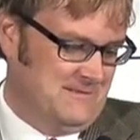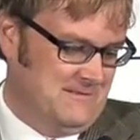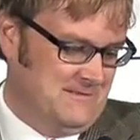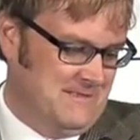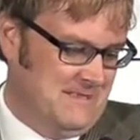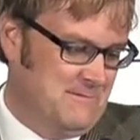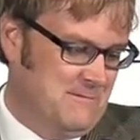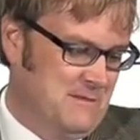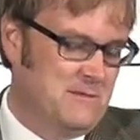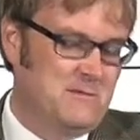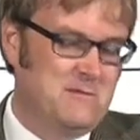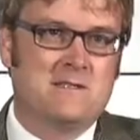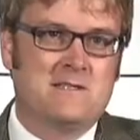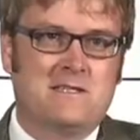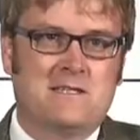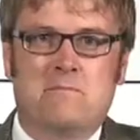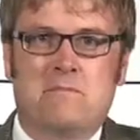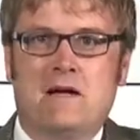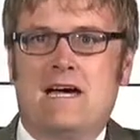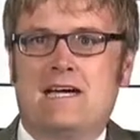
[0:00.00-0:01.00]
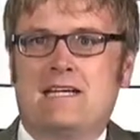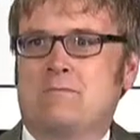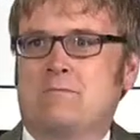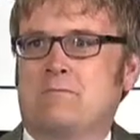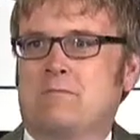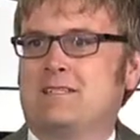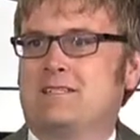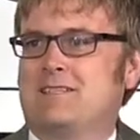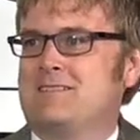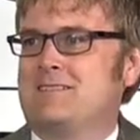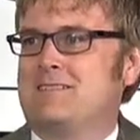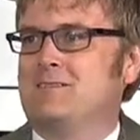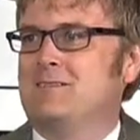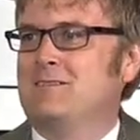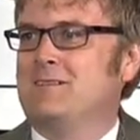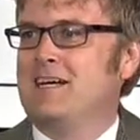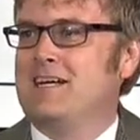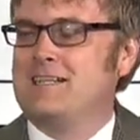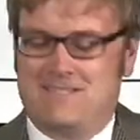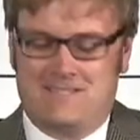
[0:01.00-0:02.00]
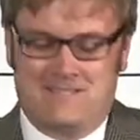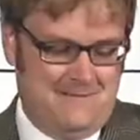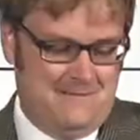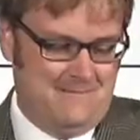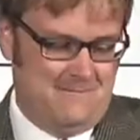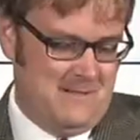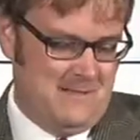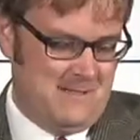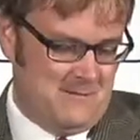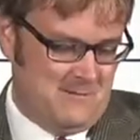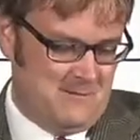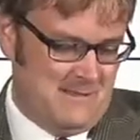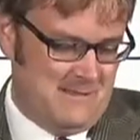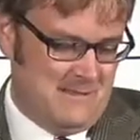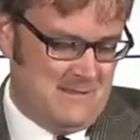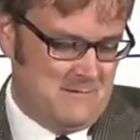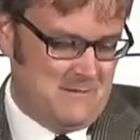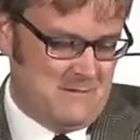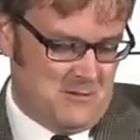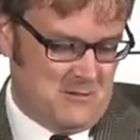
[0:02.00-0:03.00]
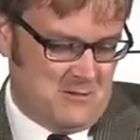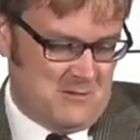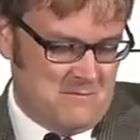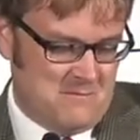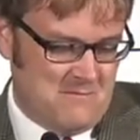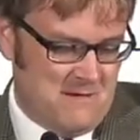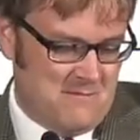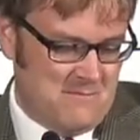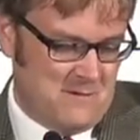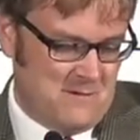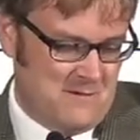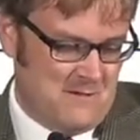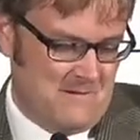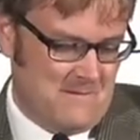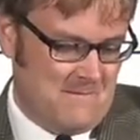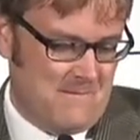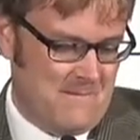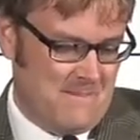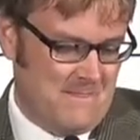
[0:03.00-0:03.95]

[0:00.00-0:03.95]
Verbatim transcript: even during the past presidential election featuring a church member.